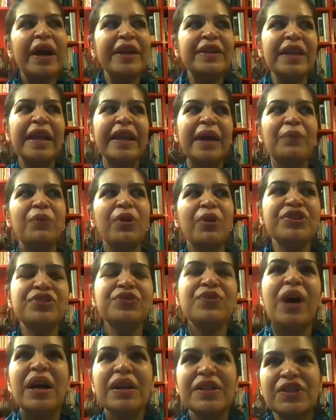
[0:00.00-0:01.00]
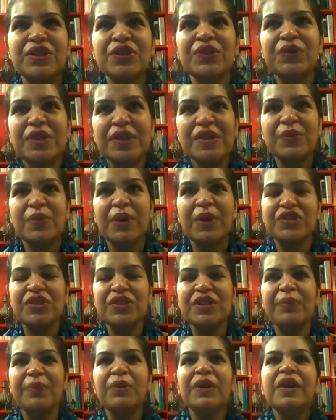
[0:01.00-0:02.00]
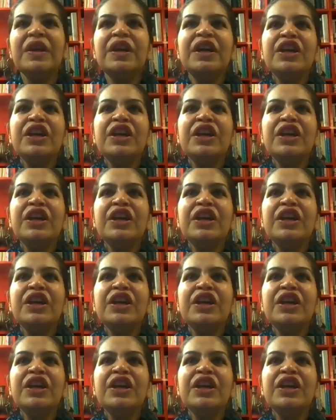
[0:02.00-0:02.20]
and I wanted to ask you these questions, that,